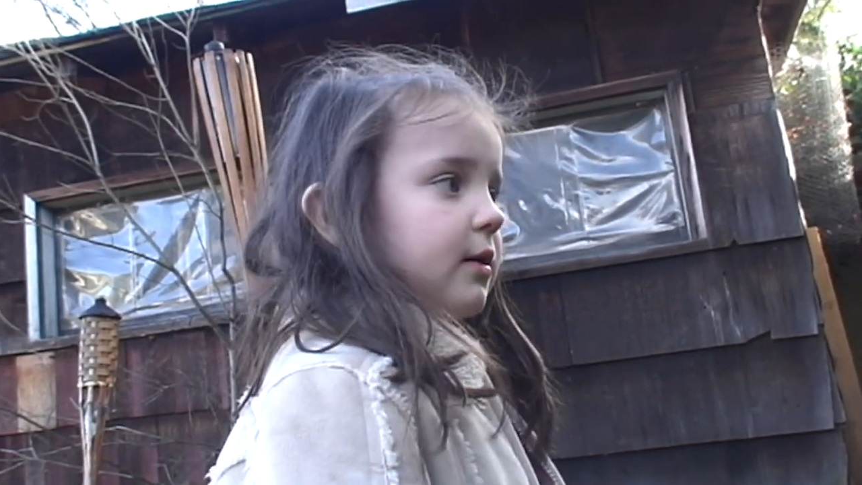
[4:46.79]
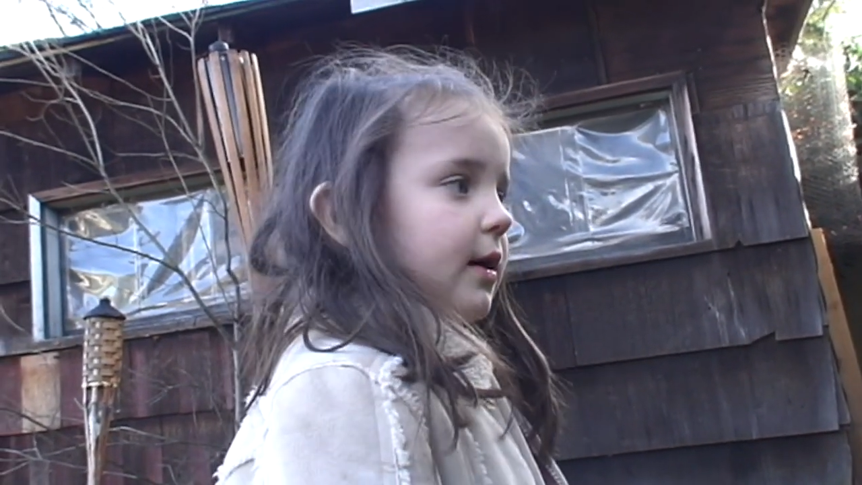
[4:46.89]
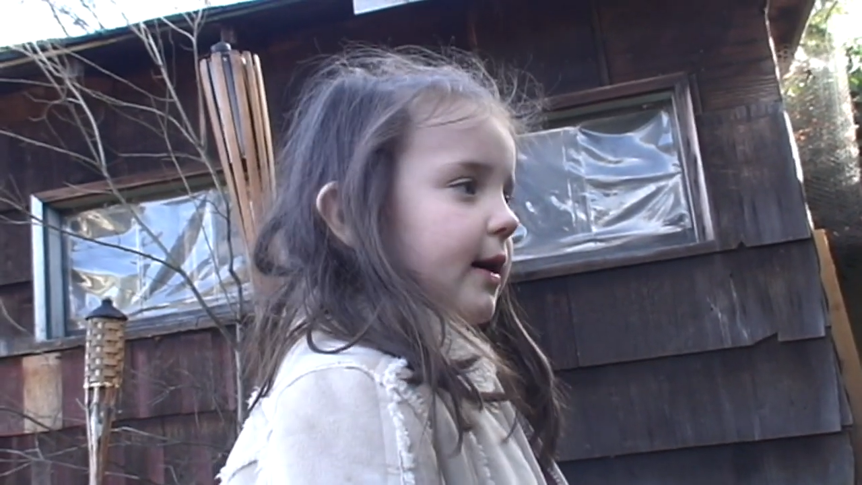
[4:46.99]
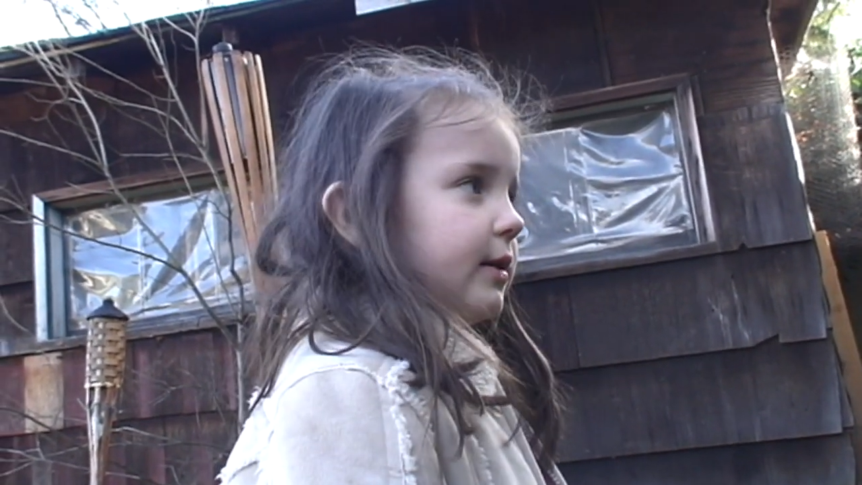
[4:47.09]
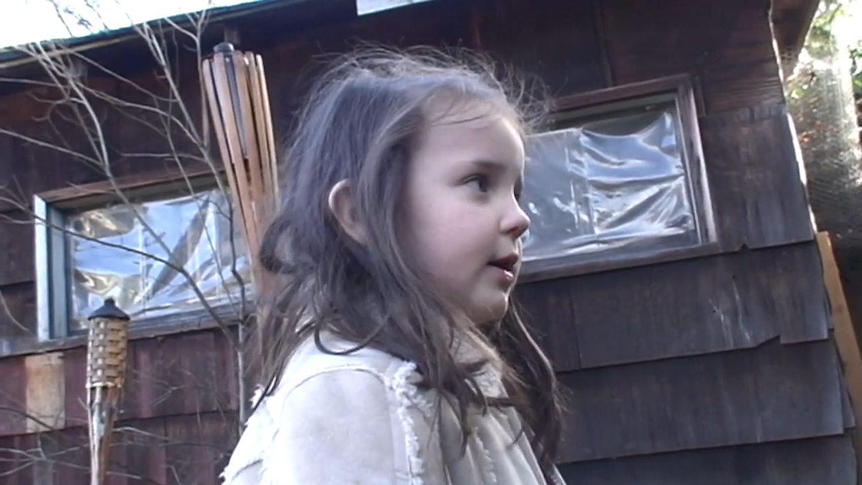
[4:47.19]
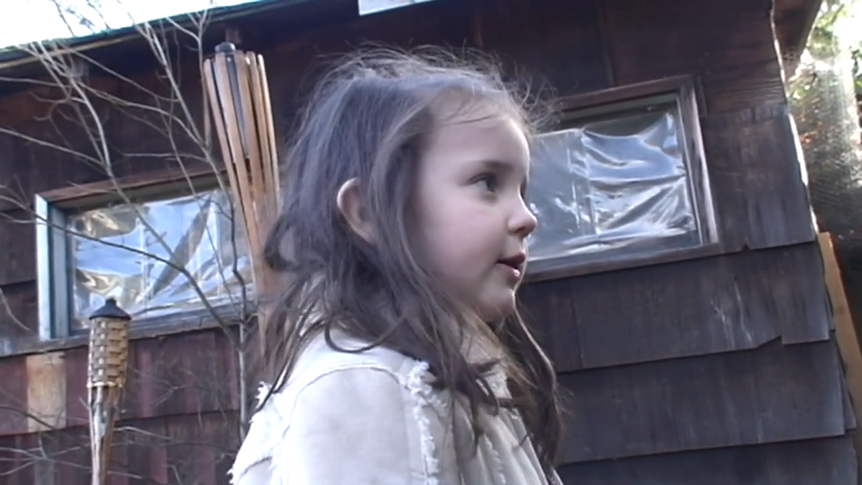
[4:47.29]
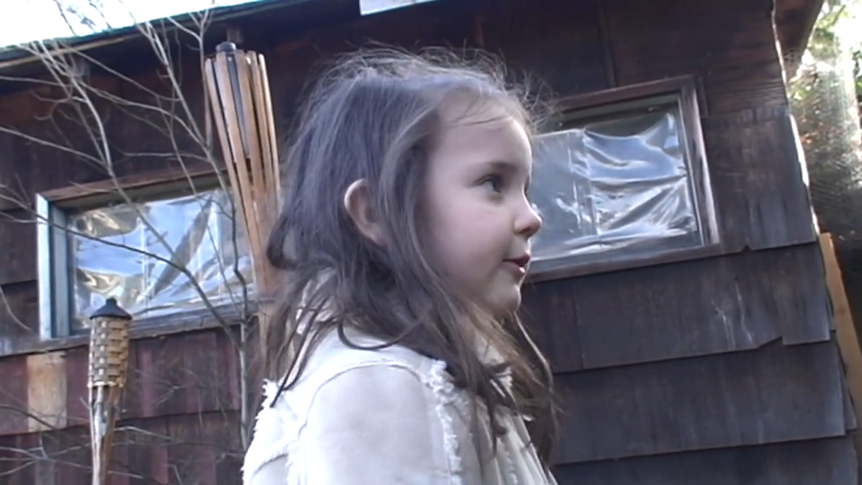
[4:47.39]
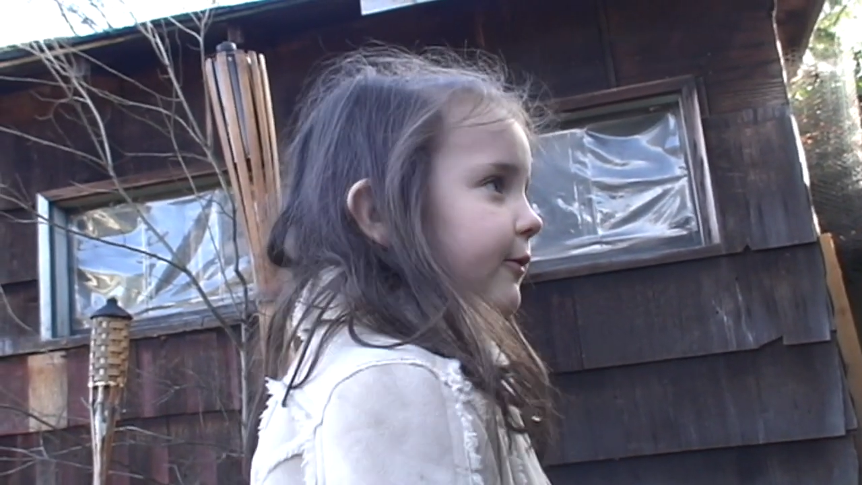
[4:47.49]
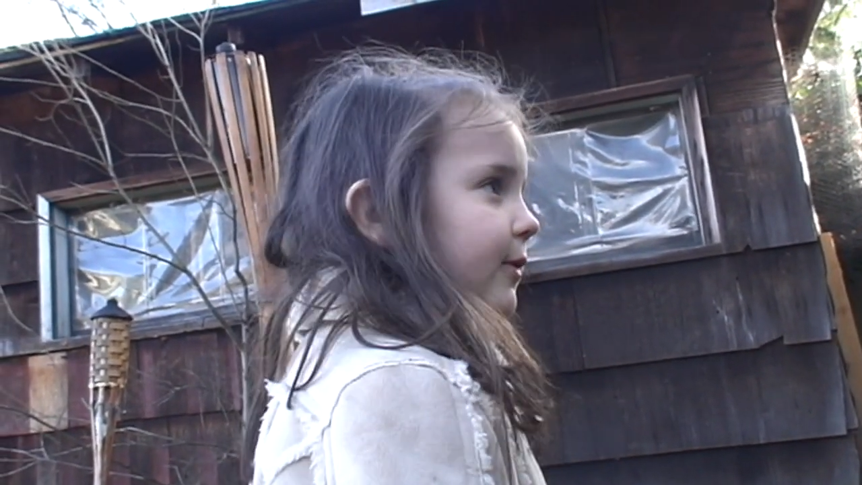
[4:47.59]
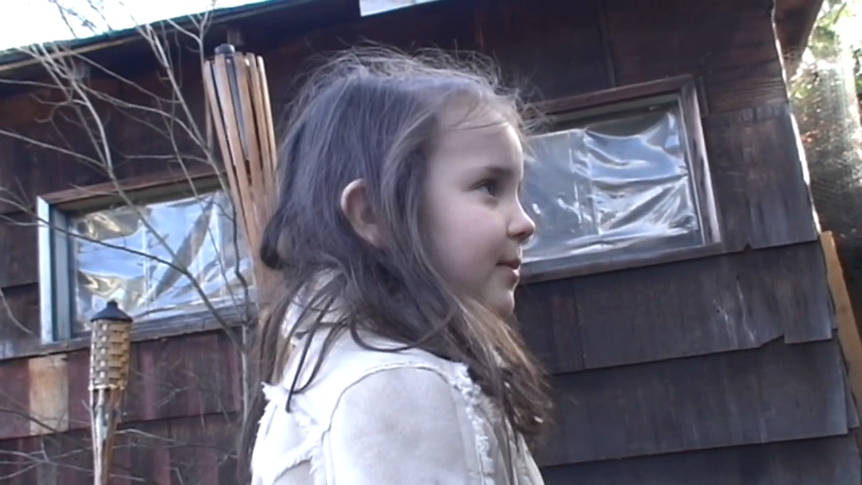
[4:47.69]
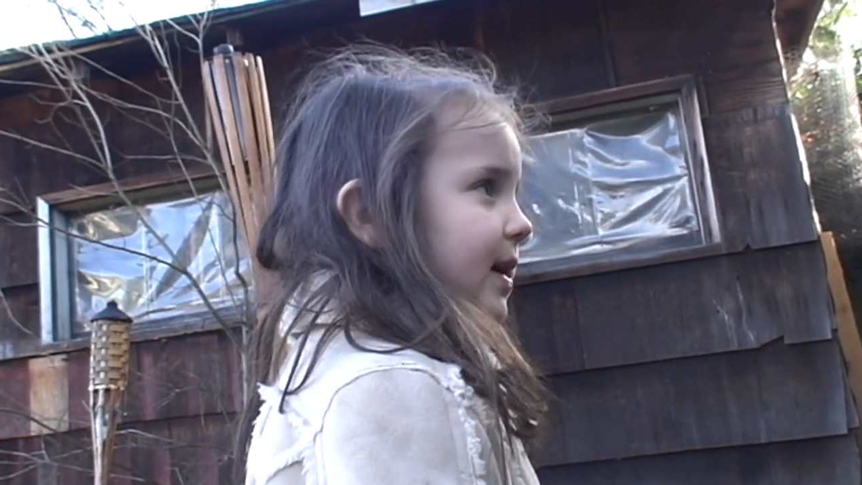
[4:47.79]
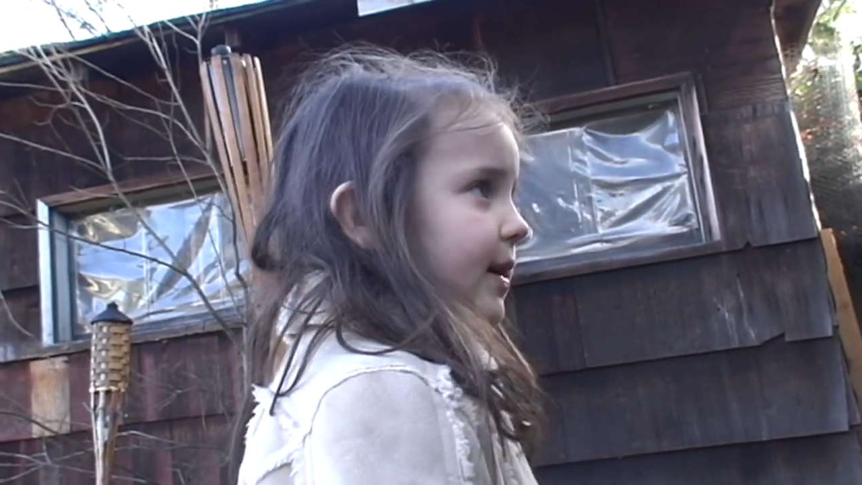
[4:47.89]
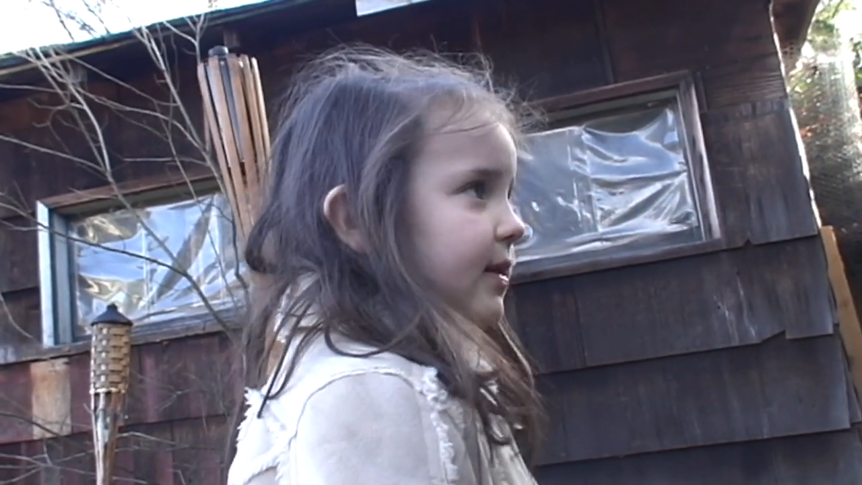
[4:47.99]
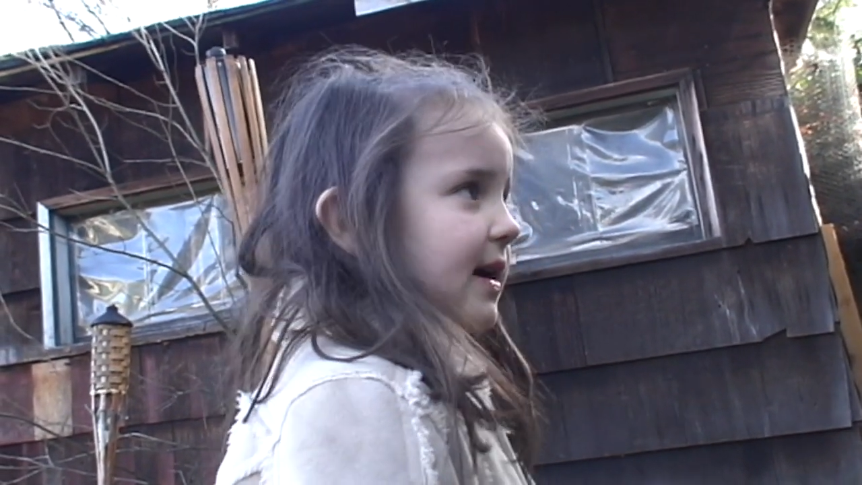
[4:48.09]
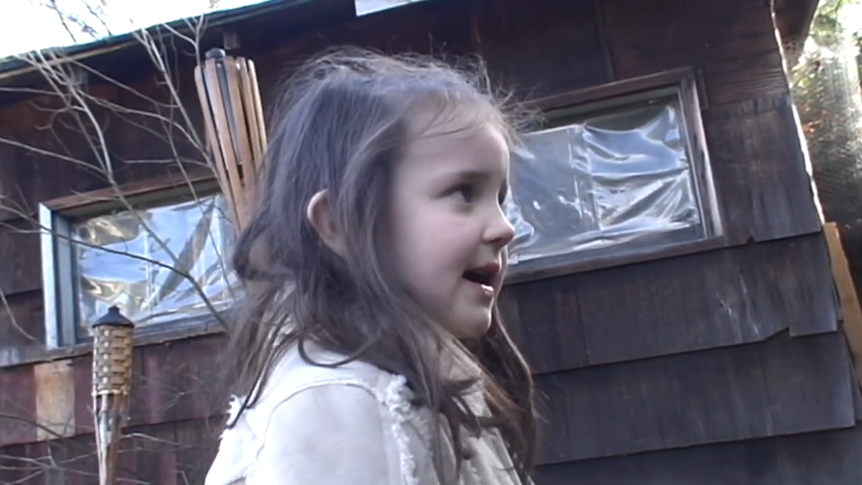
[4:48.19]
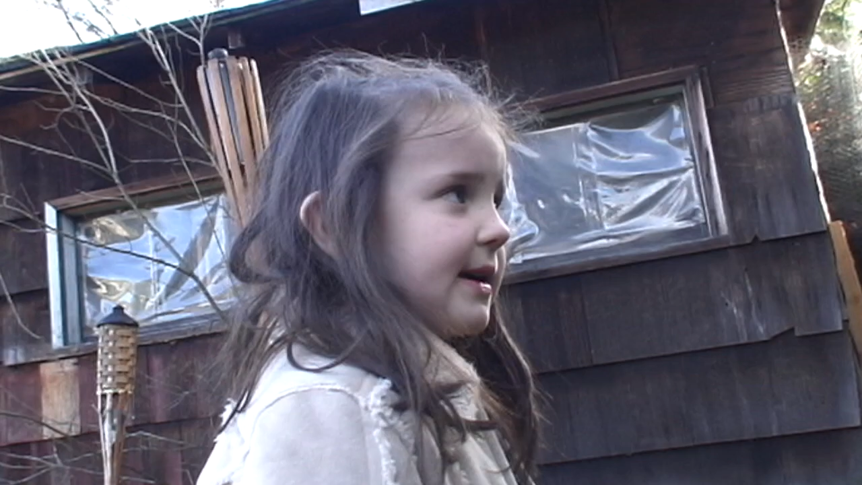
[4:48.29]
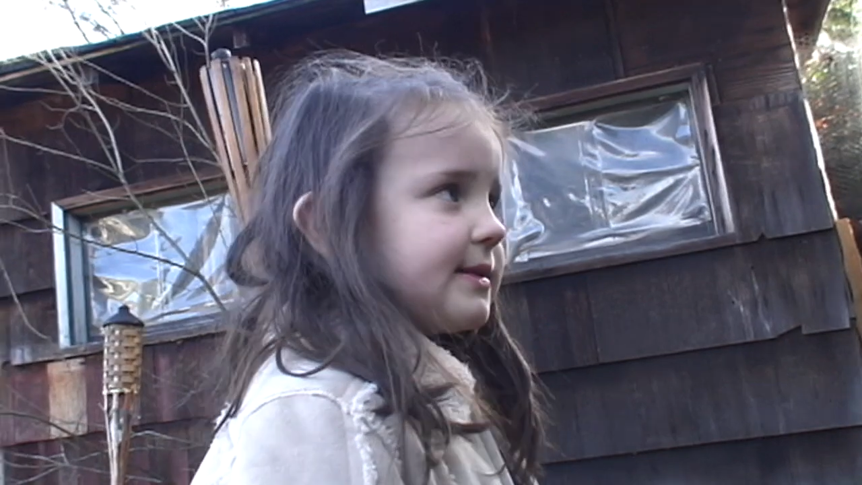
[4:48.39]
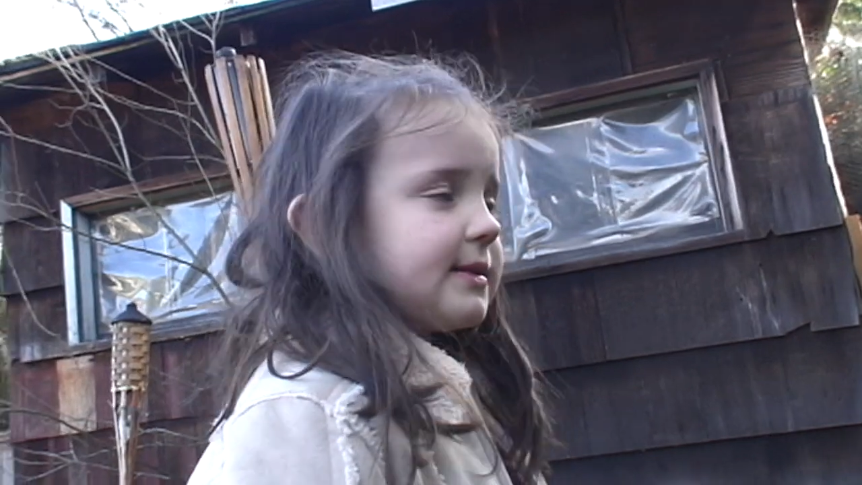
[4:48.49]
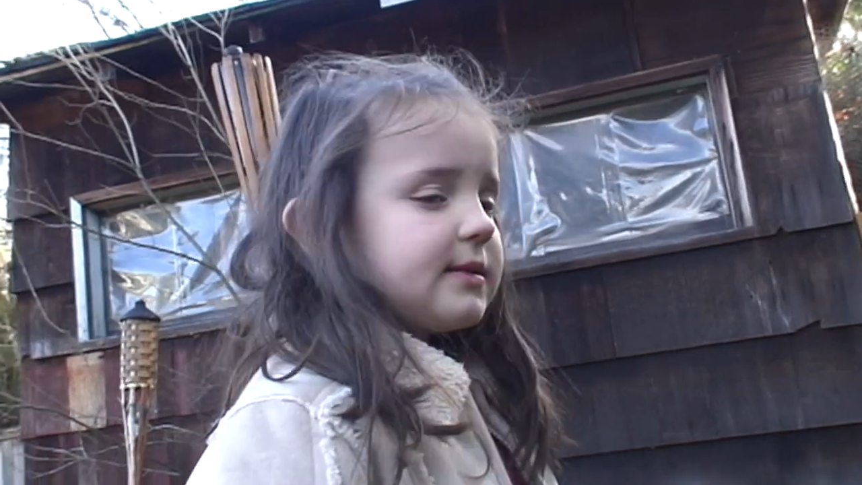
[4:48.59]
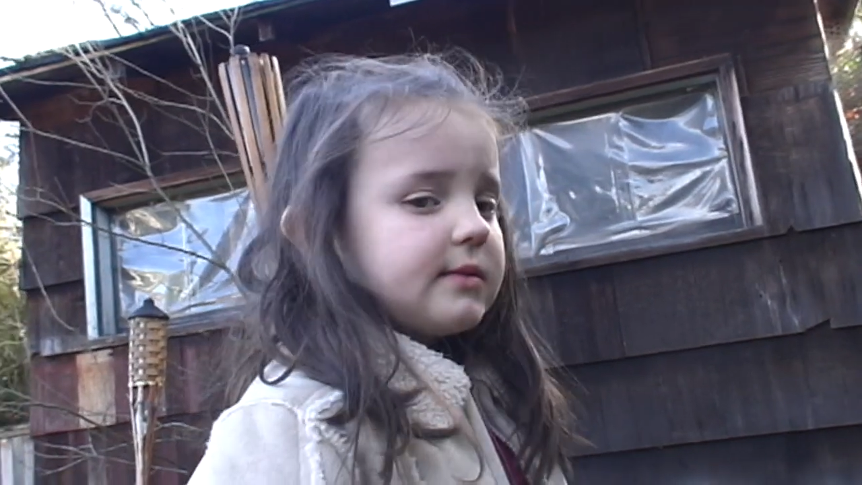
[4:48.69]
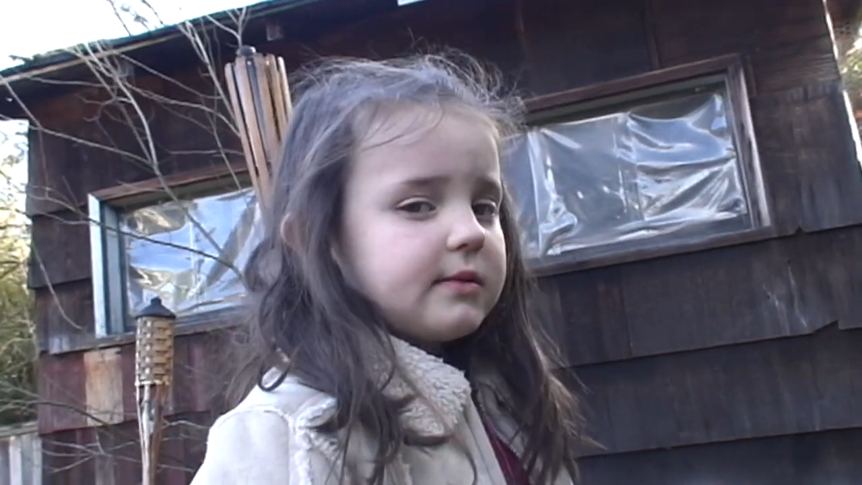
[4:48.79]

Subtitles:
I got her from my class.